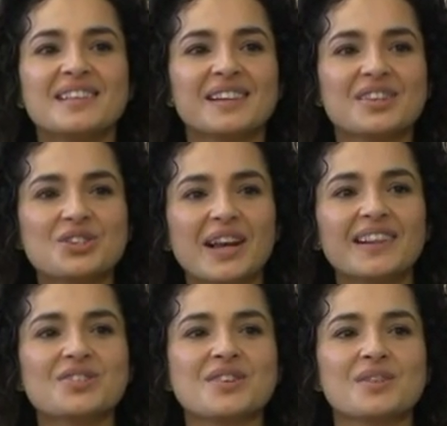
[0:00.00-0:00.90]

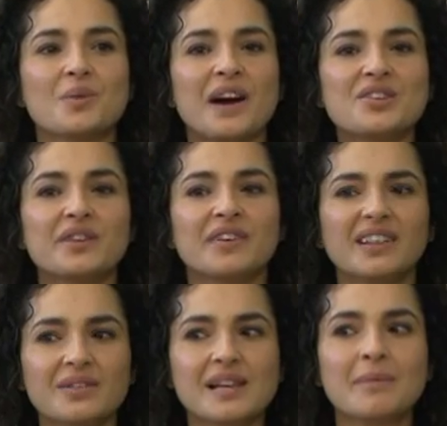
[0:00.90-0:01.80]
exchanges, you watch the
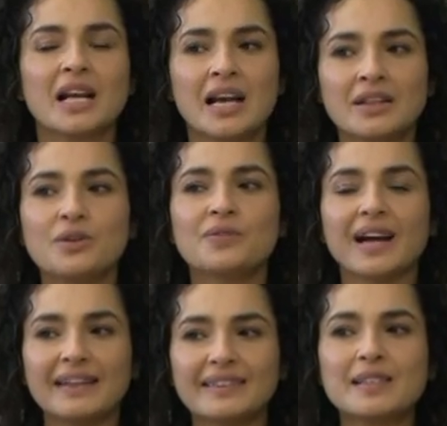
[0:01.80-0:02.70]
videos, I mean, you've
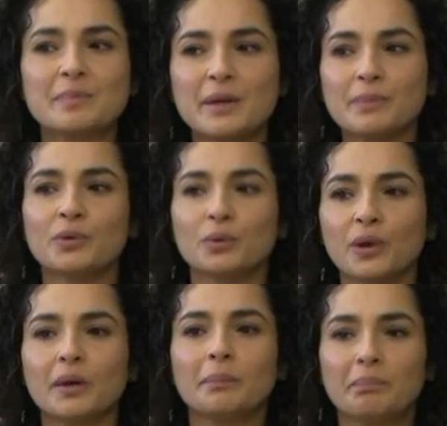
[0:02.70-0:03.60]
got these people who
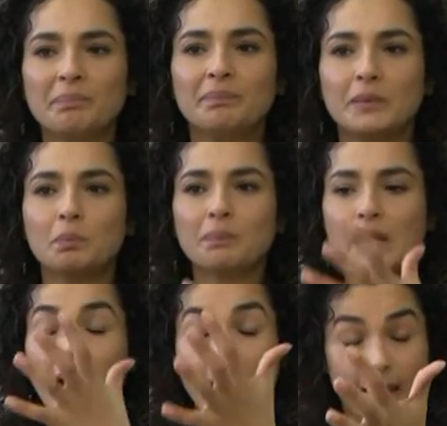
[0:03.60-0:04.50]
are,
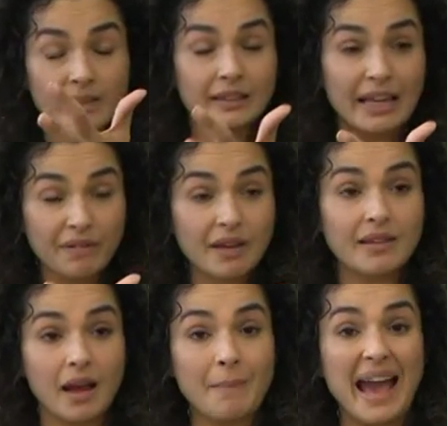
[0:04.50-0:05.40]
and they're giving
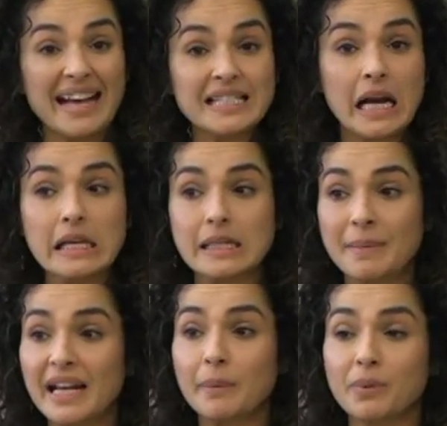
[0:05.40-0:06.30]
them
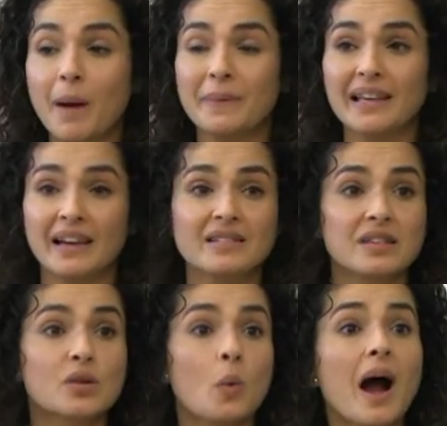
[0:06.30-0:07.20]
anti-Semitic
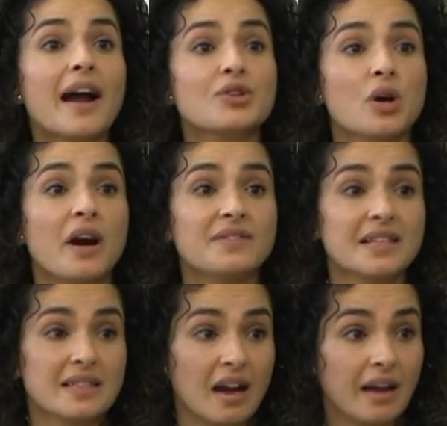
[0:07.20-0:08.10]
propaganda to watch
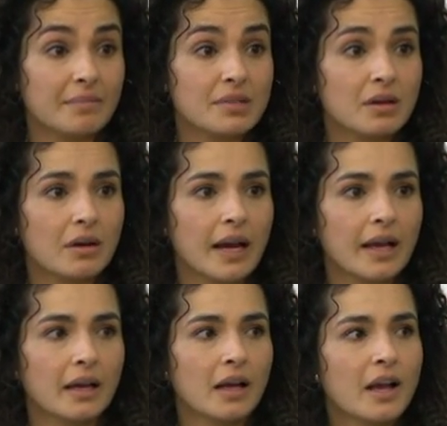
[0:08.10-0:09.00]
oftentimes,
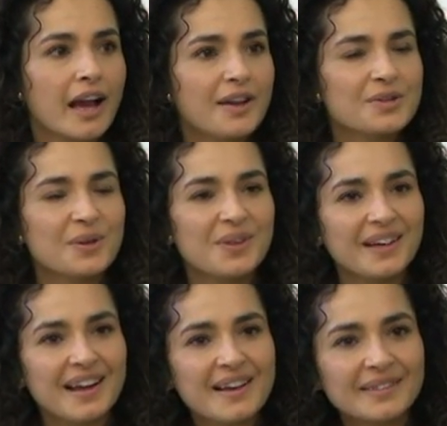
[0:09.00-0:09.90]
right? And
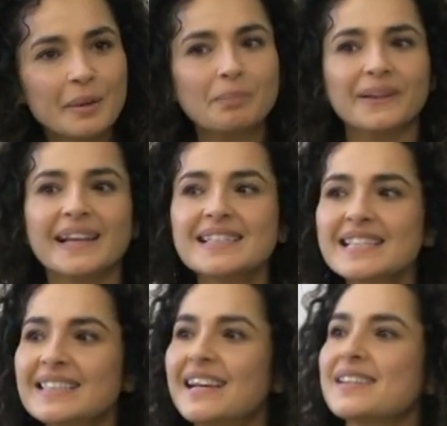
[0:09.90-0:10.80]
so they're
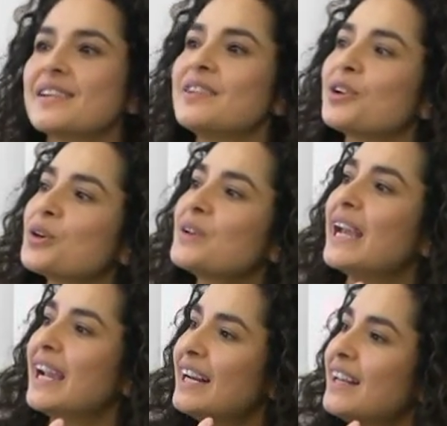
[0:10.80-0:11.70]
planting this and they're
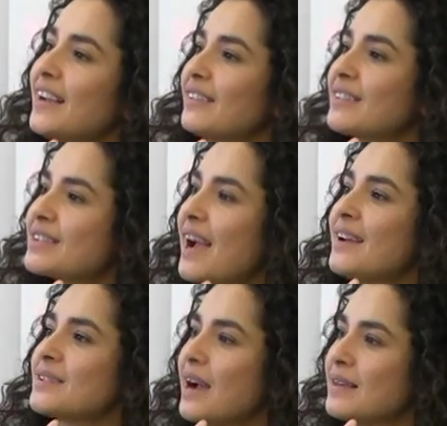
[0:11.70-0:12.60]
creating this
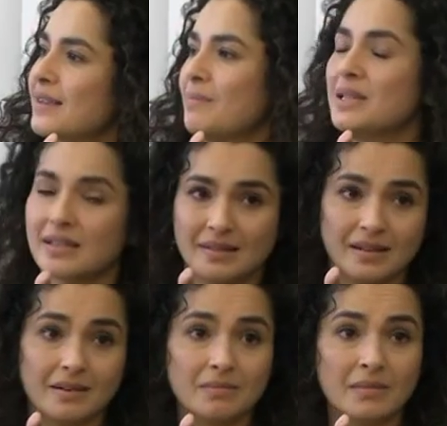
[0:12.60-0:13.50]

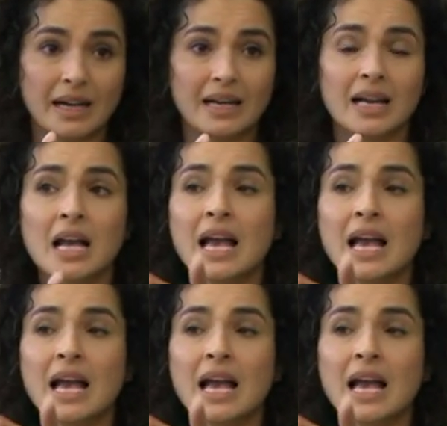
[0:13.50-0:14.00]
anti-Semitism, right?